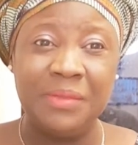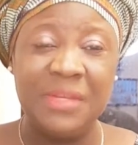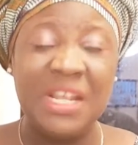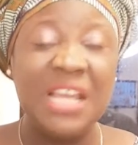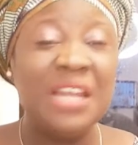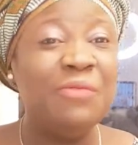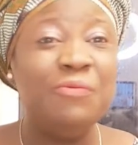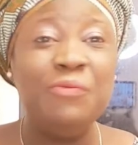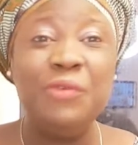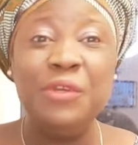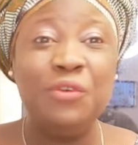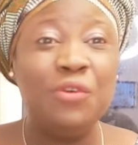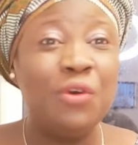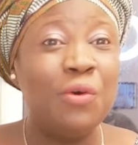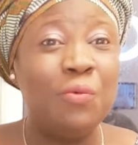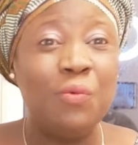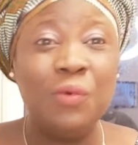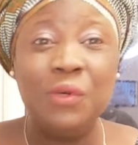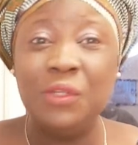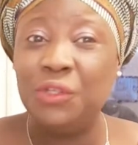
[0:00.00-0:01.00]
And we
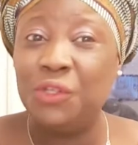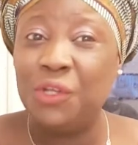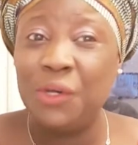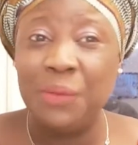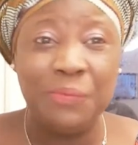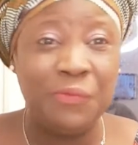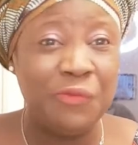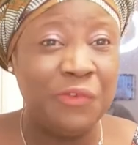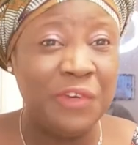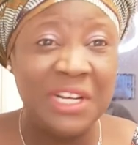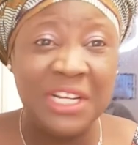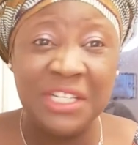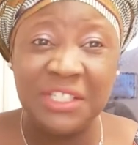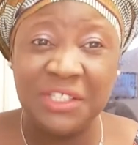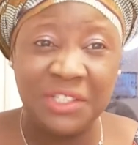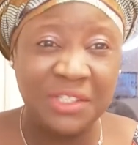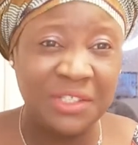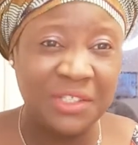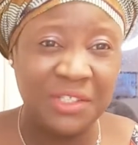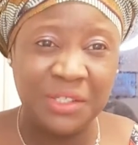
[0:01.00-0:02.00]
don't want dumb
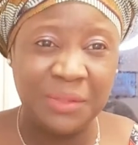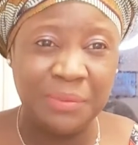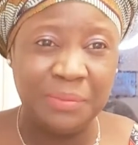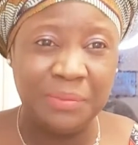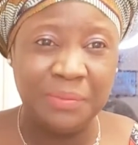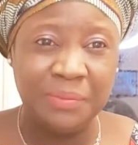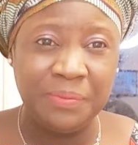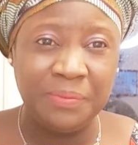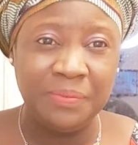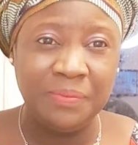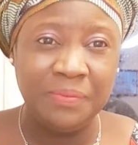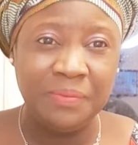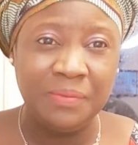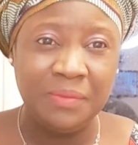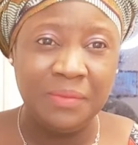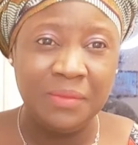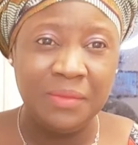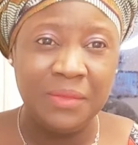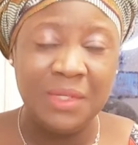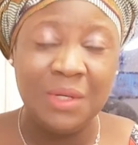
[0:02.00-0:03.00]
relationship.
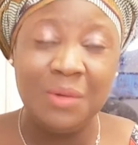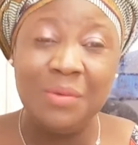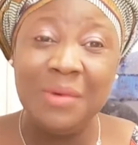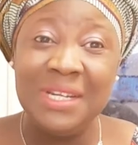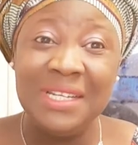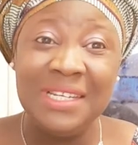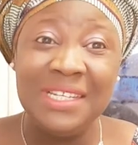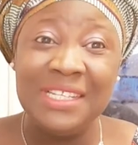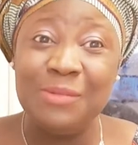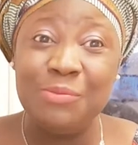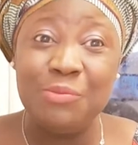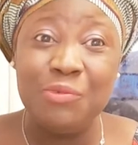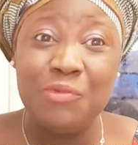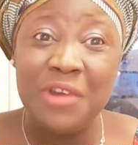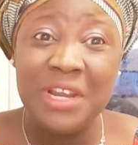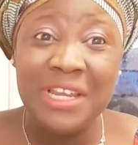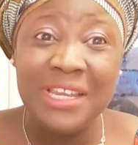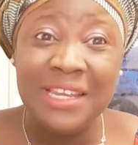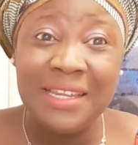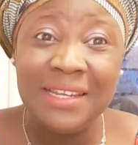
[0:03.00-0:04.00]
When it's
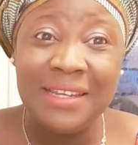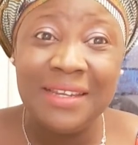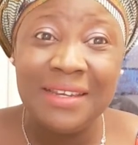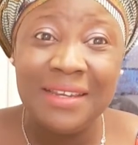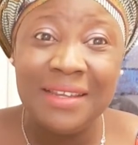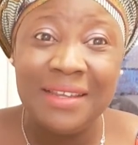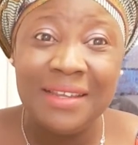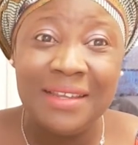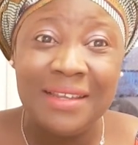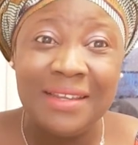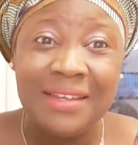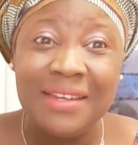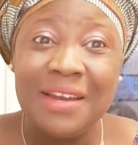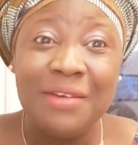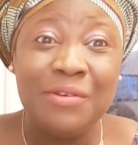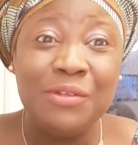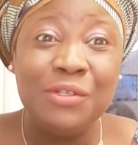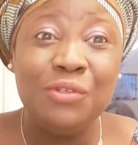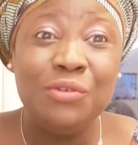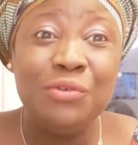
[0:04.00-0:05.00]
breaking, there
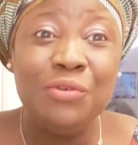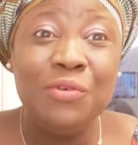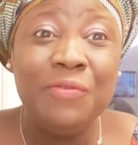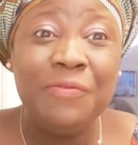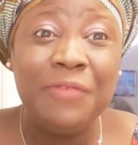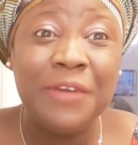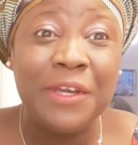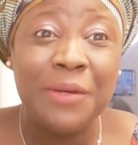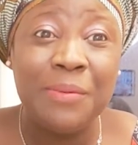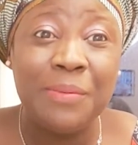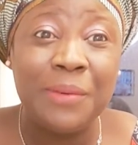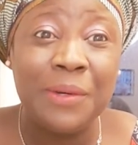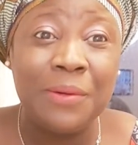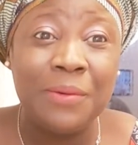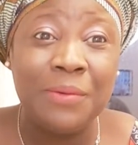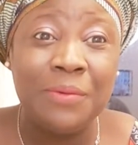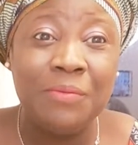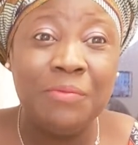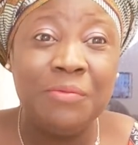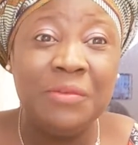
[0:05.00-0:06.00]
is no verbal.
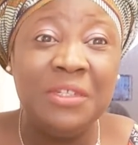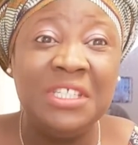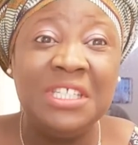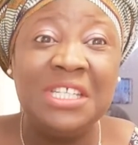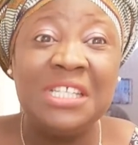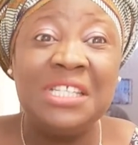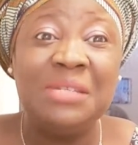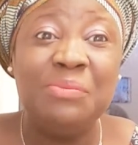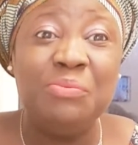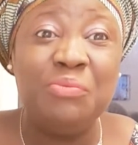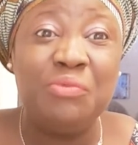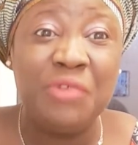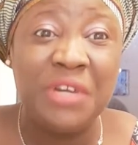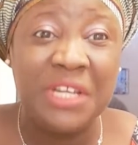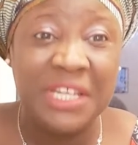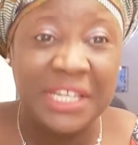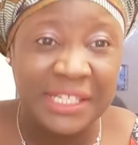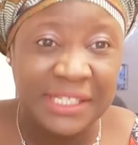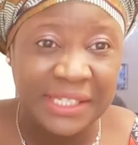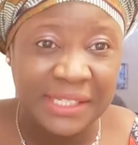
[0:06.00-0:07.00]
We just
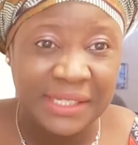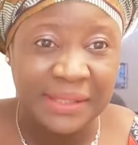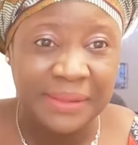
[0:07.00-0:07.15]
break it.